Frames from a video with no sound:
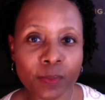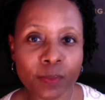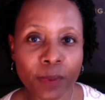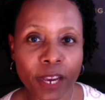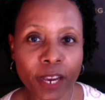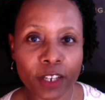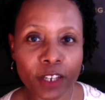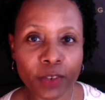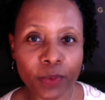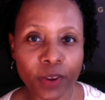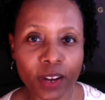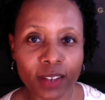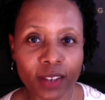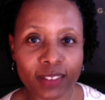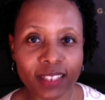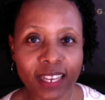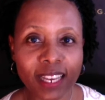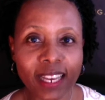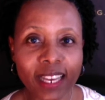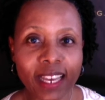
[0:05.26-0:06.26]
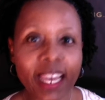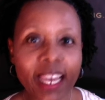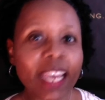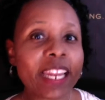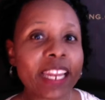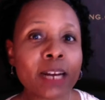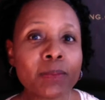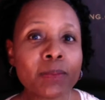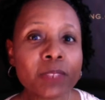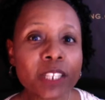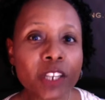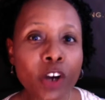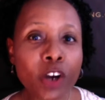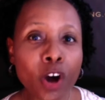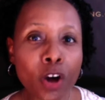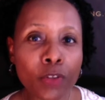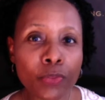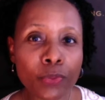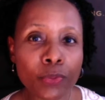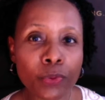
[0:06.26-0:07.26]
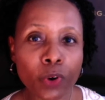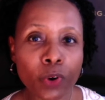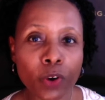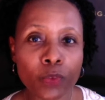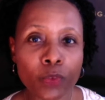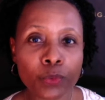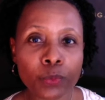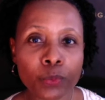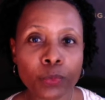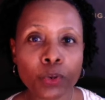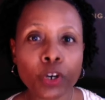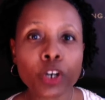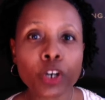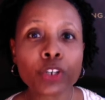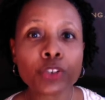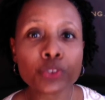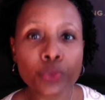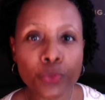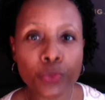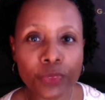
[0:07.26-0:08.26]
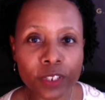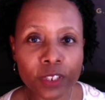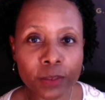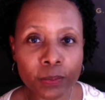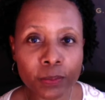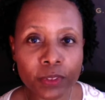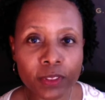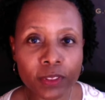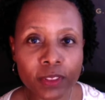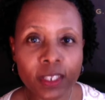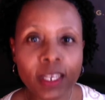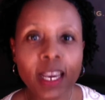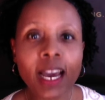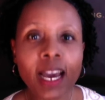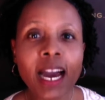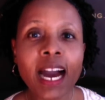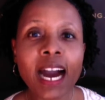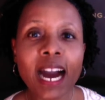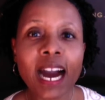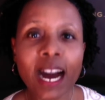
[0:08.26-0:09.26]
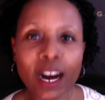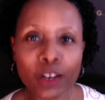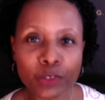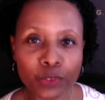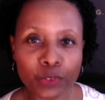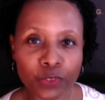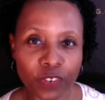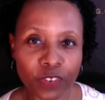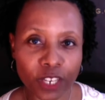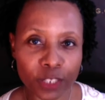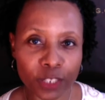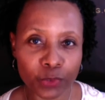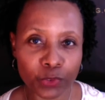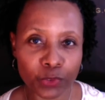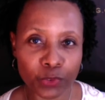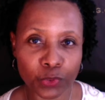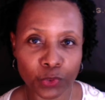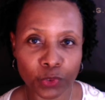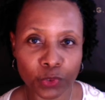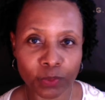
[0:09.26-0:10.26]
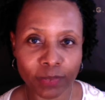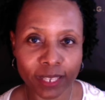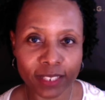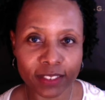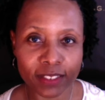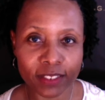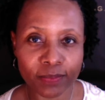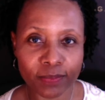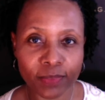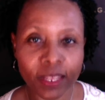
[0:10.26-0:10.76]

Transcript: background and I'm the author of the book Truth and Empathy How to Find Your Soulmate.